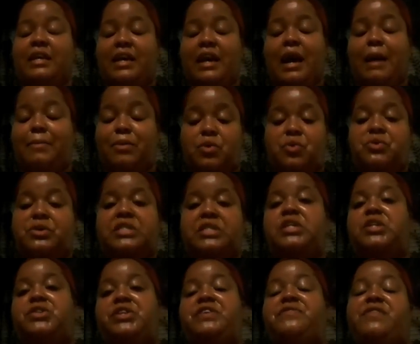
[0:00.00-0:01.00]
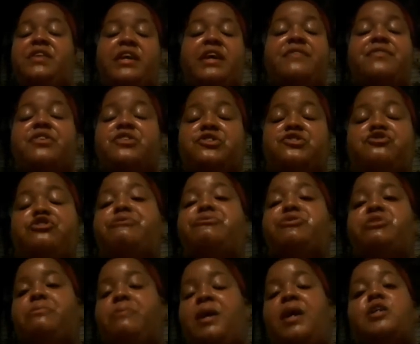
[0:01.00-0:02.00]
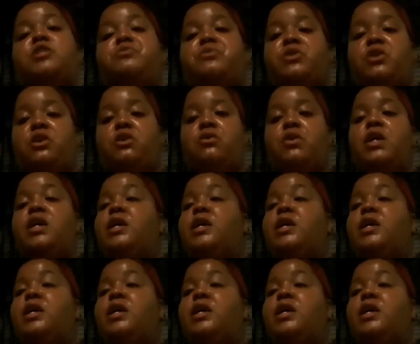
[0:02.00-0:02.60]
I'm going to leave it in the description box below.